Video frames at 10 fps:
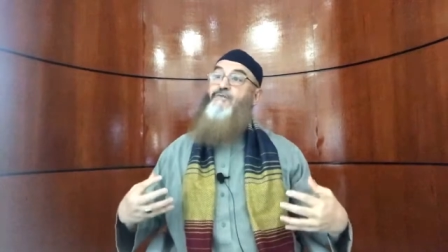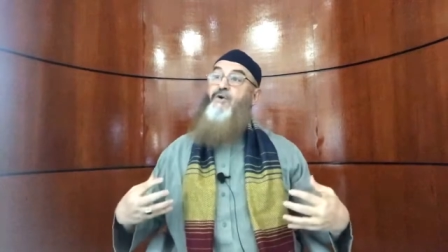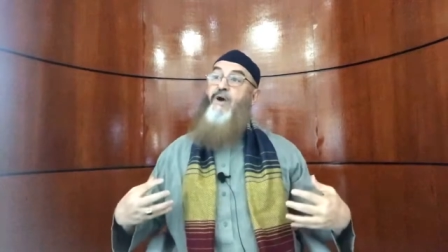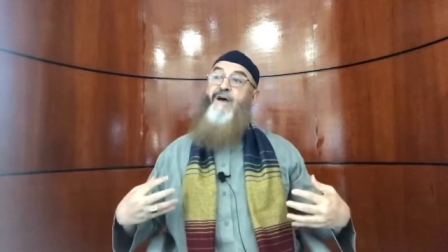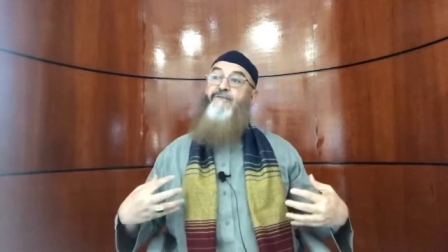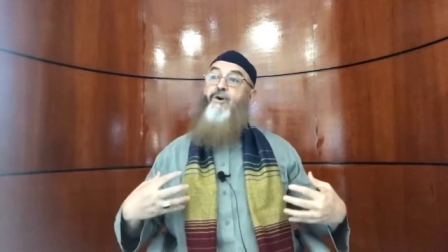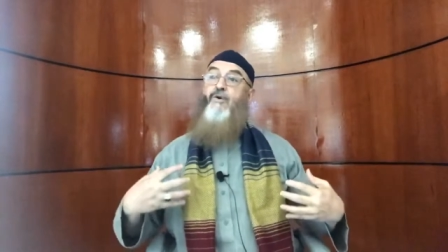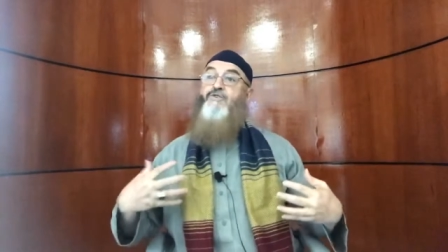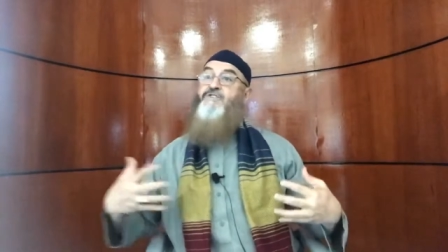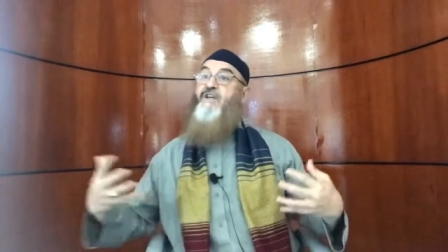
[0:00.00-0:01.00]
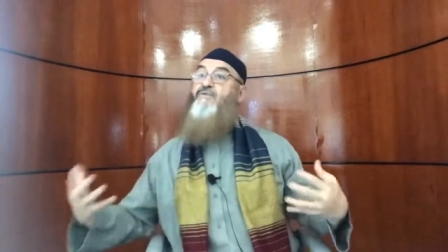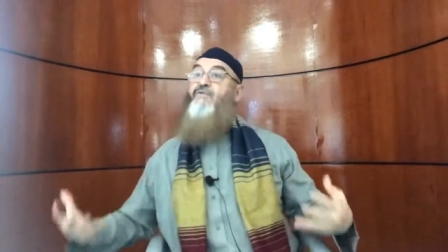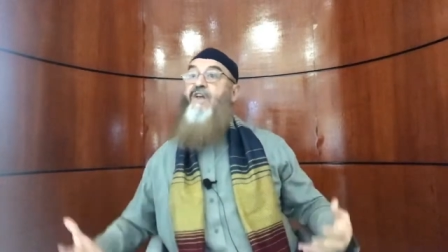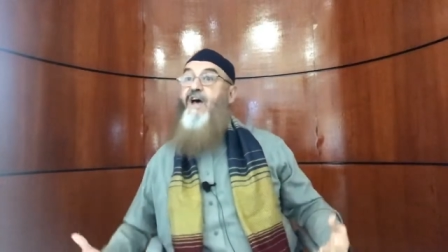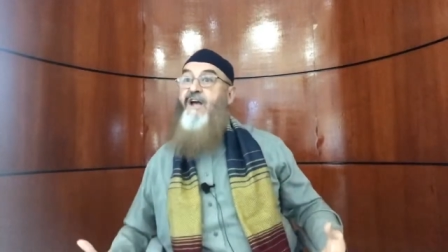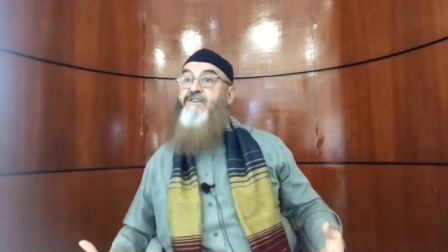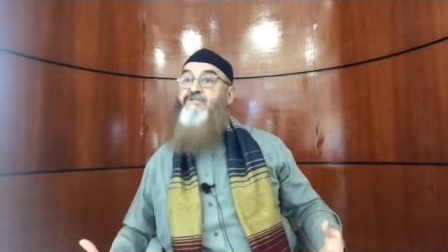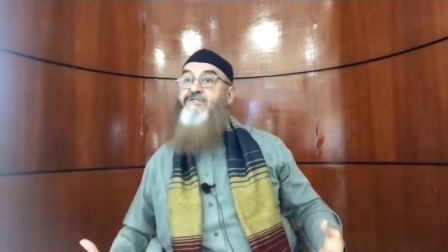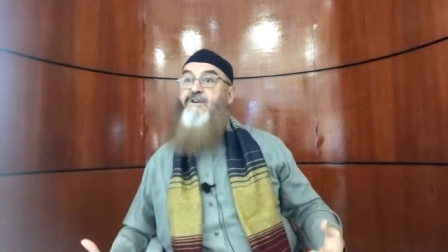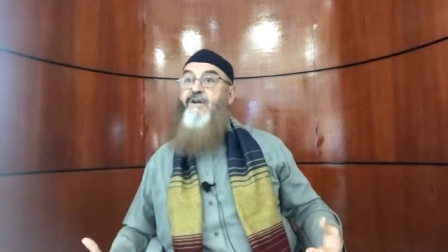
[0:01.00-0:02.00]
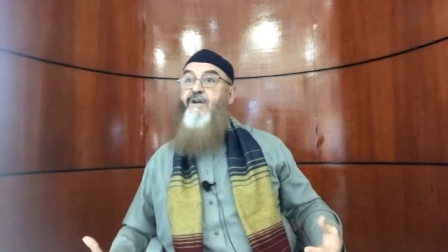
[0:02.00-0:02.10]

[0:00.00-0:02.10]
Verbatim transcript: if you have a horse that flies?